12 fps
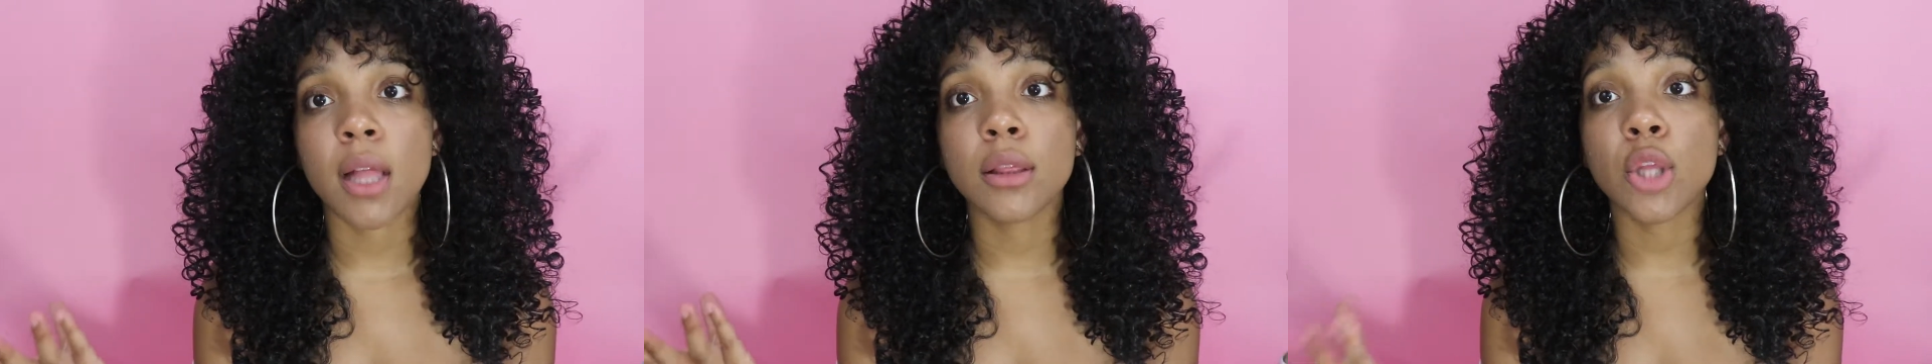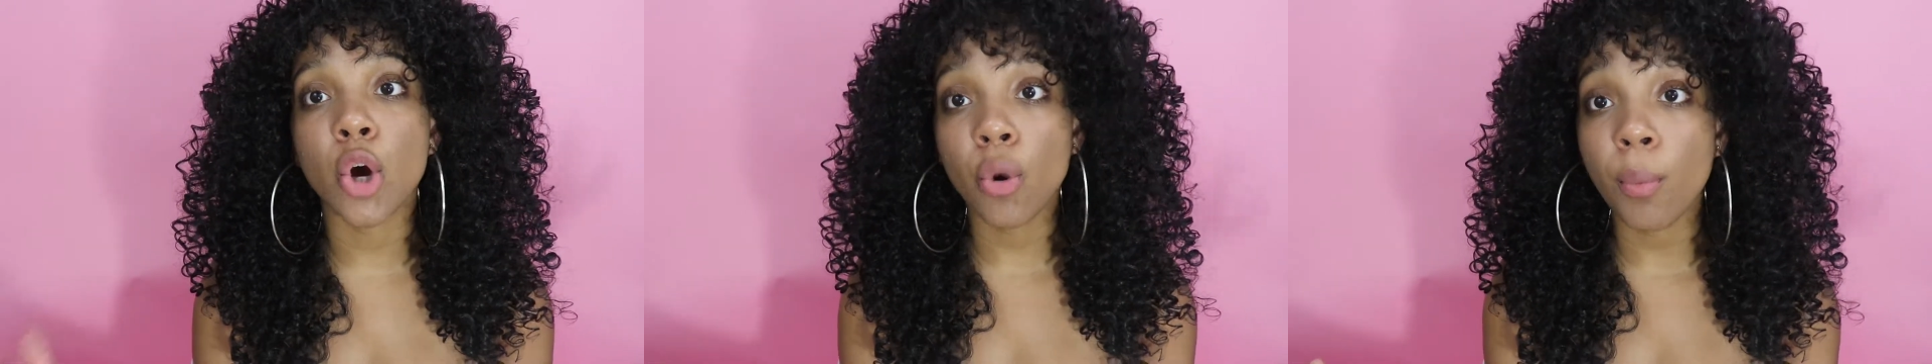
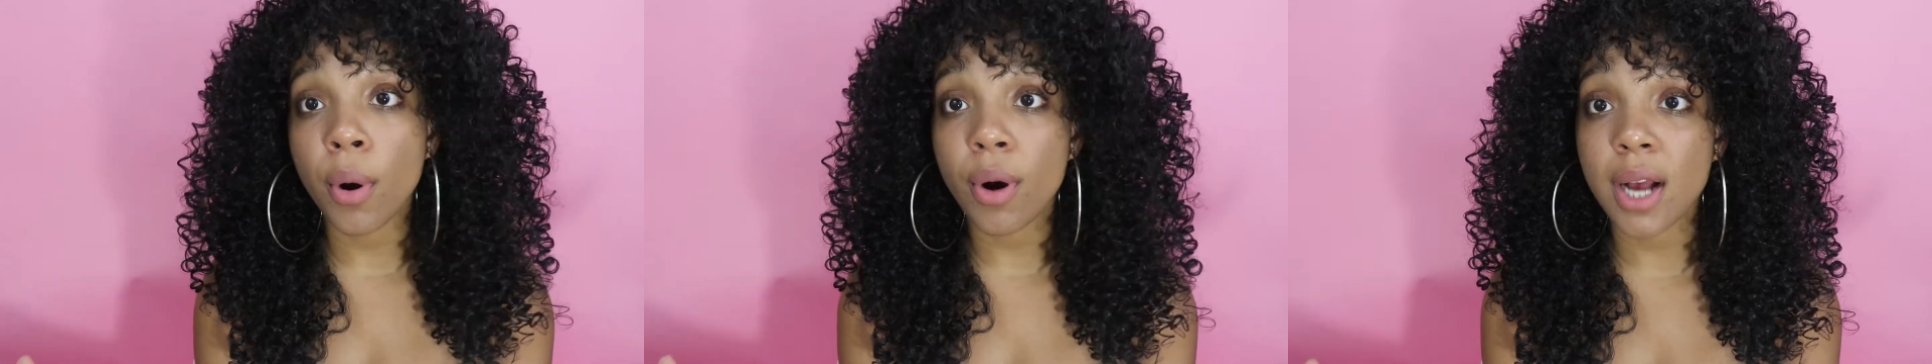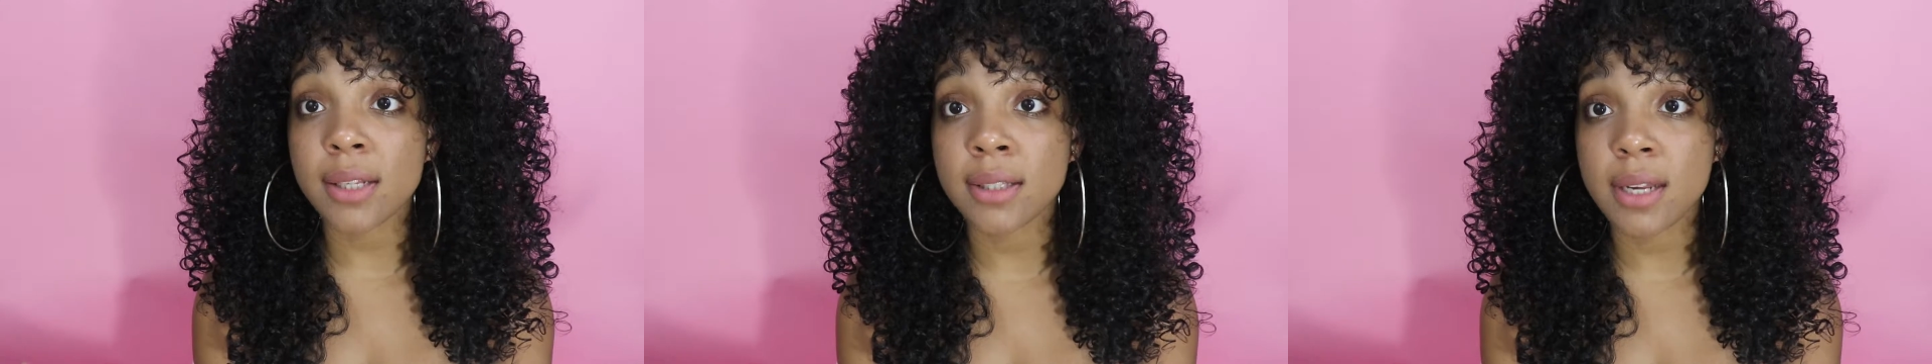low
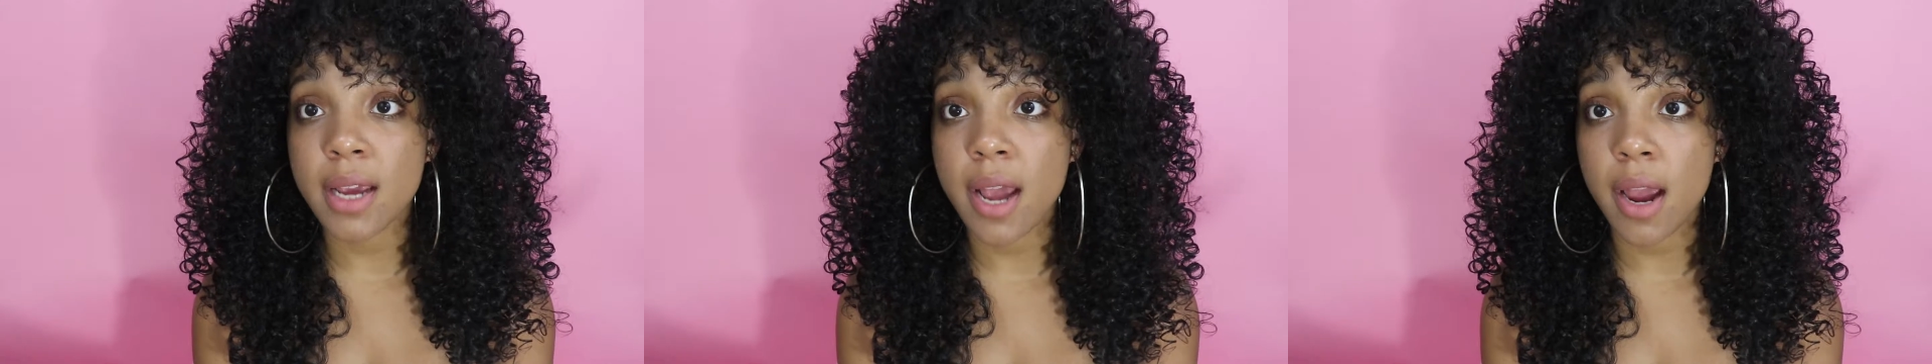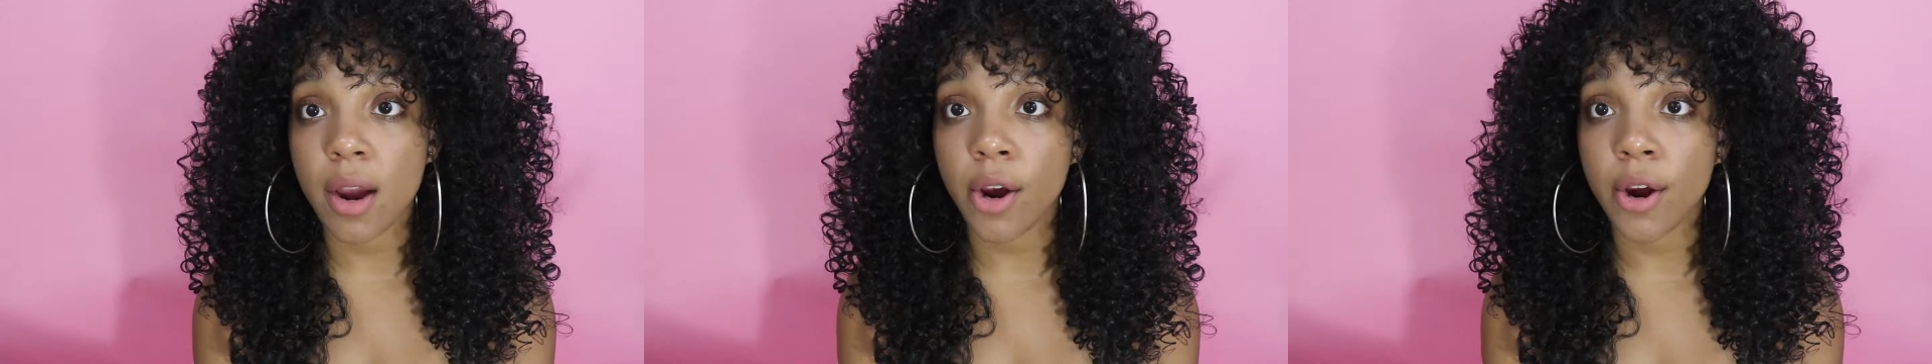porosity
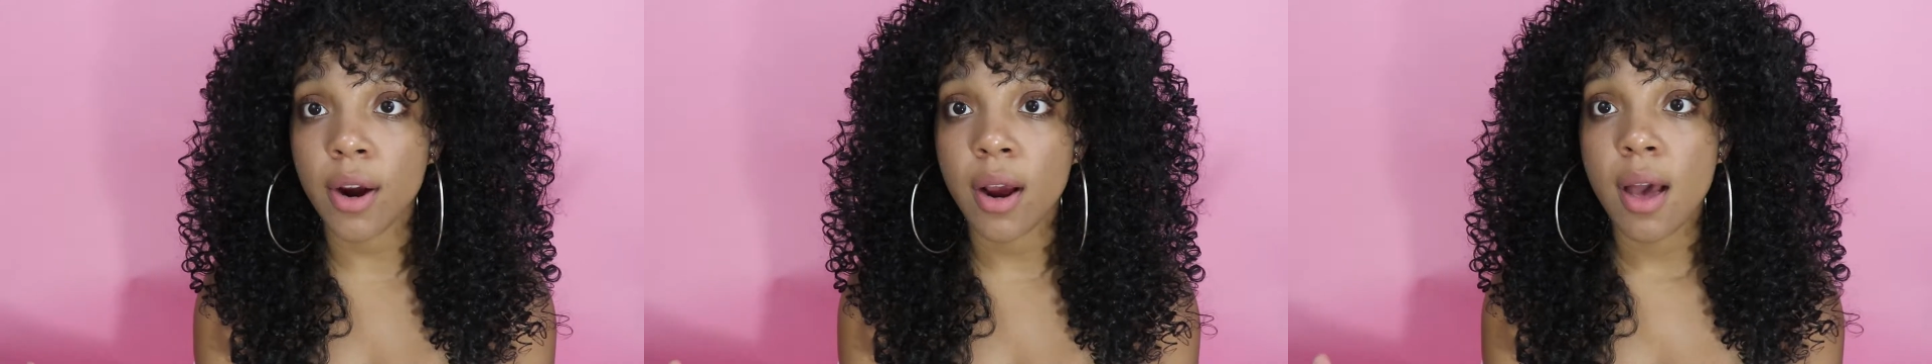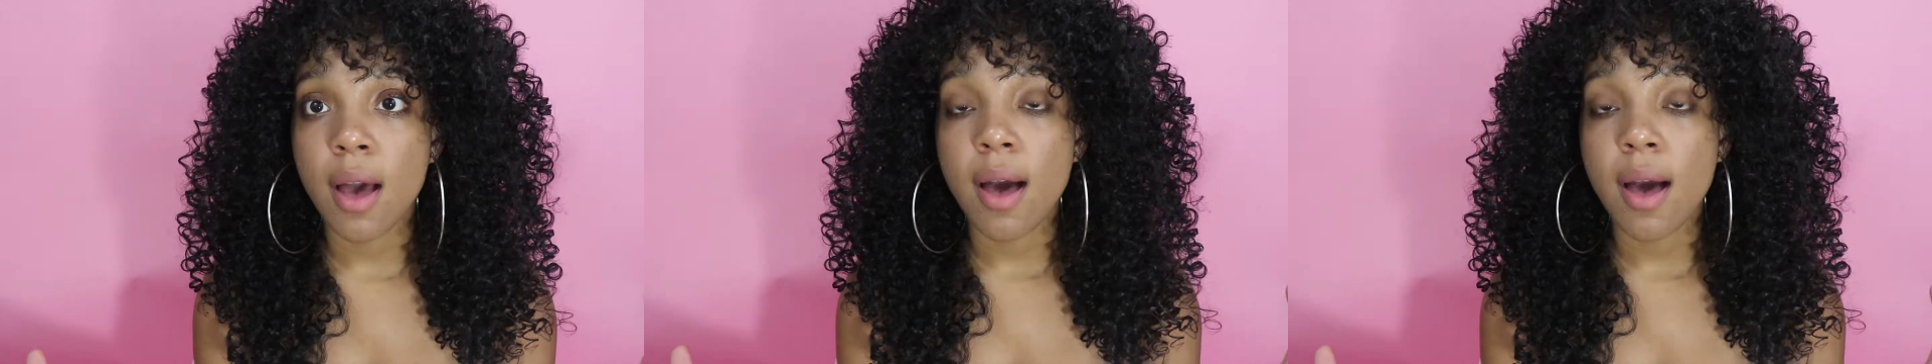hair,